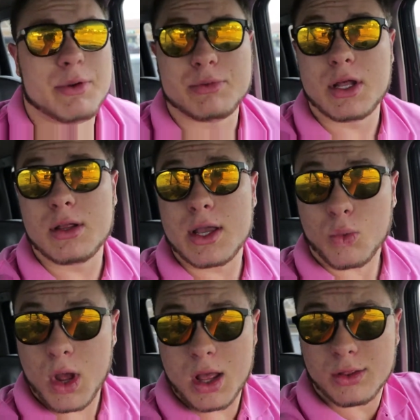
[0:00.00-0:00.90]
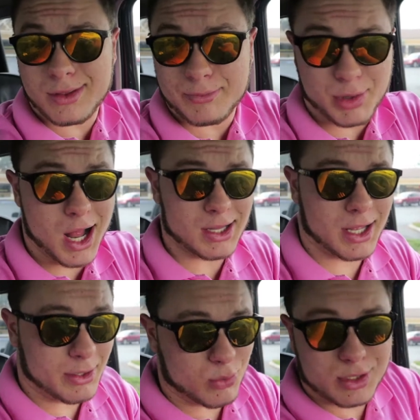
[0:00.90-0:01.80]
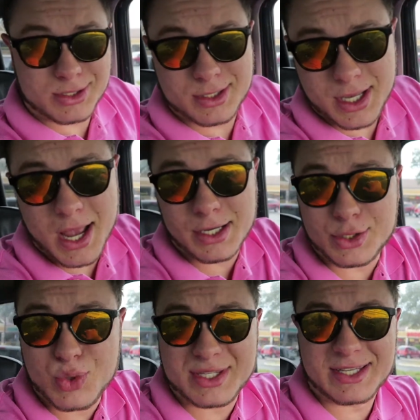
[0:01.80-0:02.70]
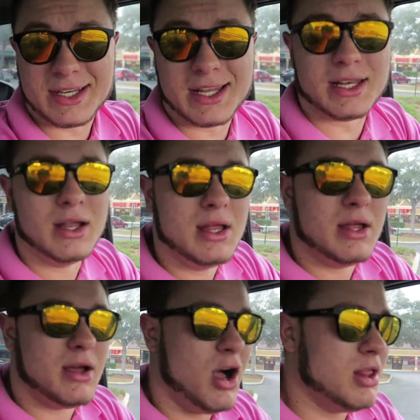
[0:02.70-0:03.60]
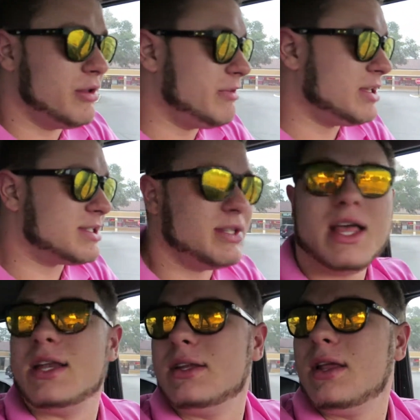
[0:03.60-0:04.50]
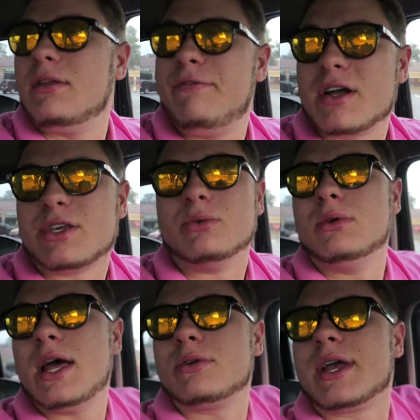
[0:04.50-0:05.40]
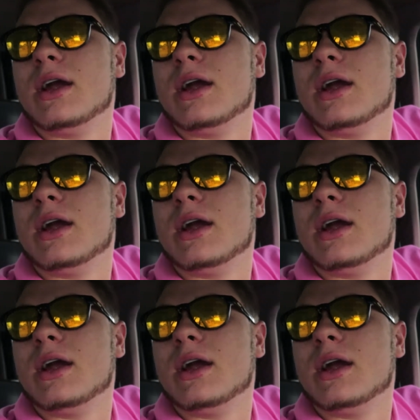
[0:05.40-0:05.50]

people that are like, well, the plotline was kind of twisted and all of this and that, and the fuck you, I don't